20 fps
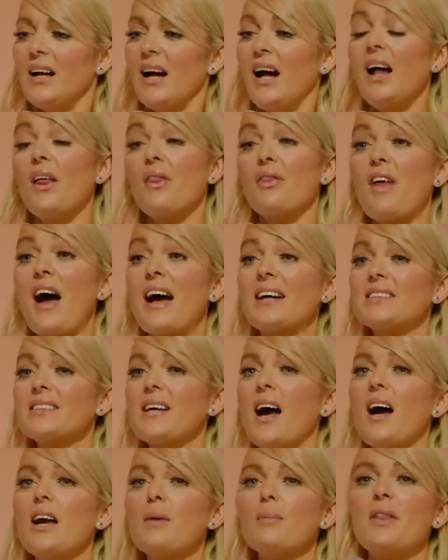At that
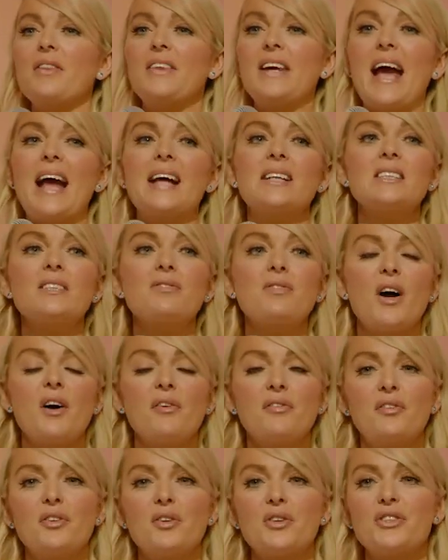time, at the end of our
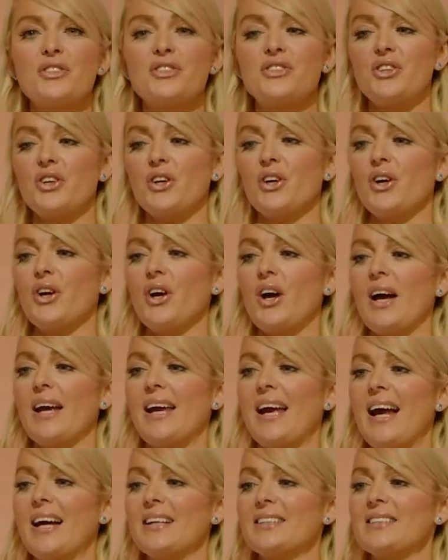first year, I
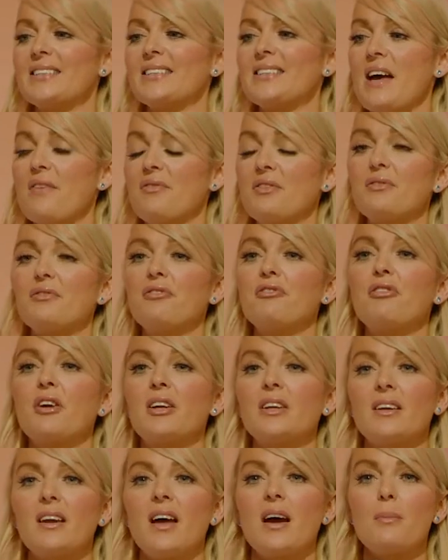had 7
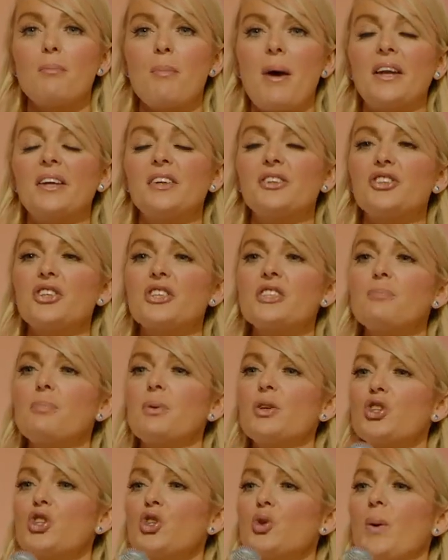frontline managers,
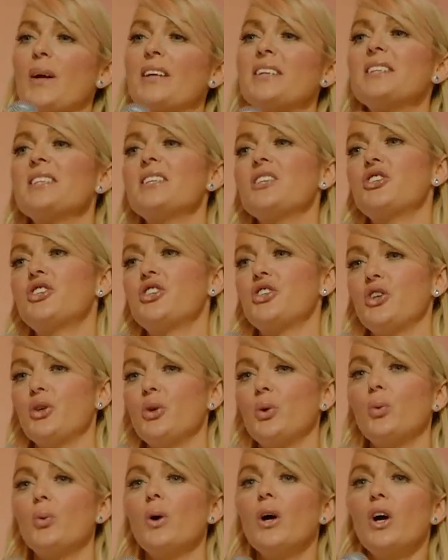but
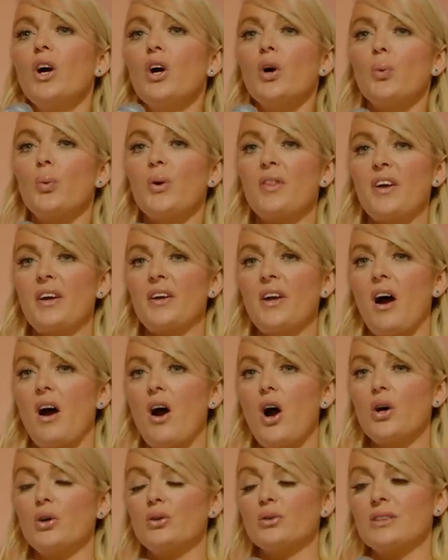22 within our
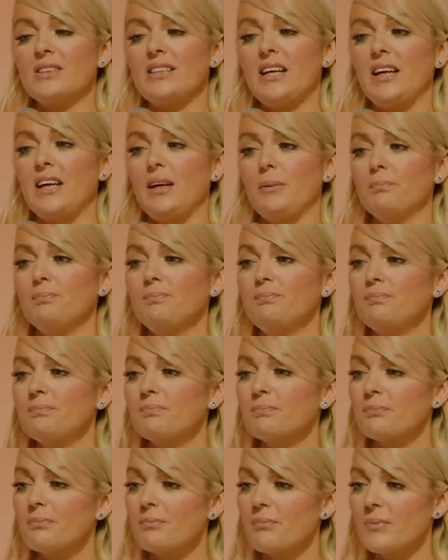whole team.
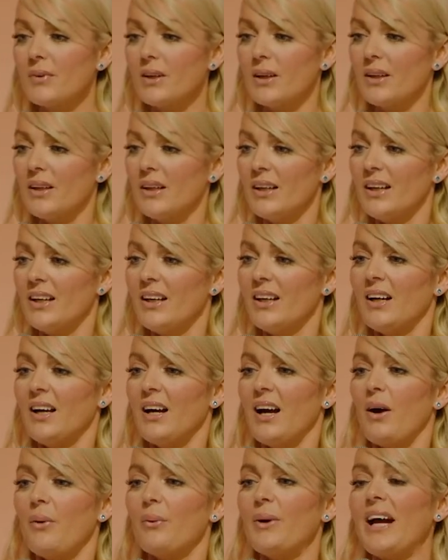
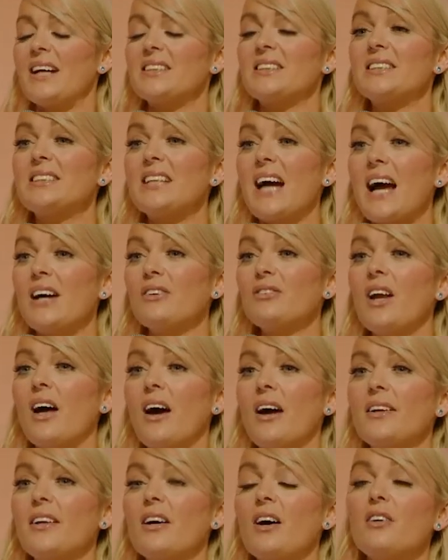We had a
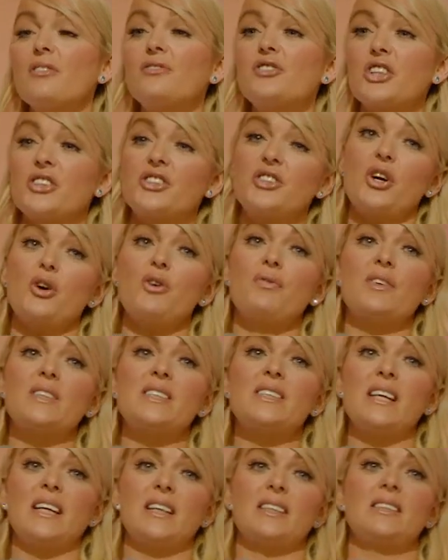downline of just over
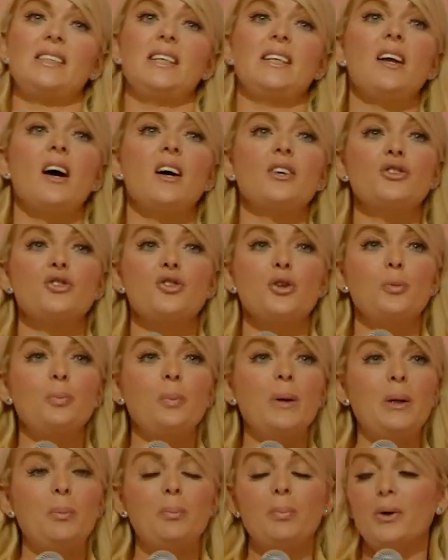1,600
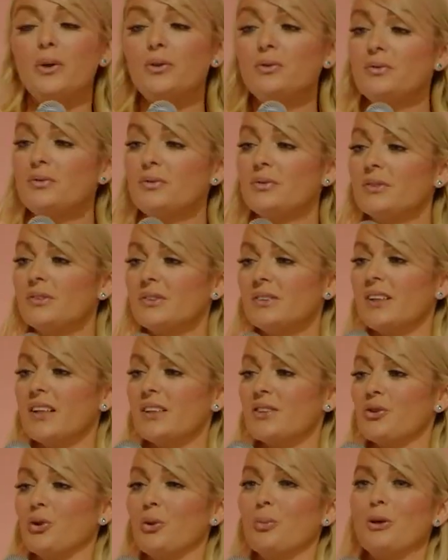people.
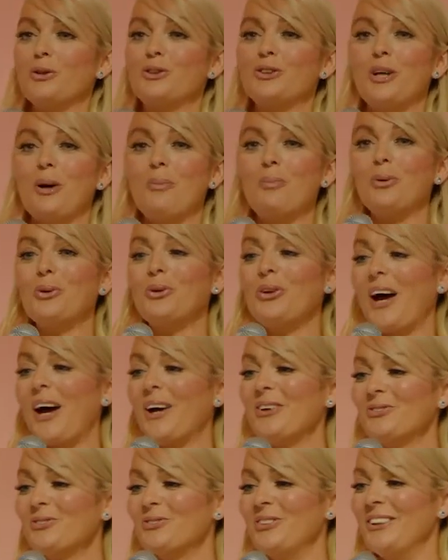That's almost doubled now.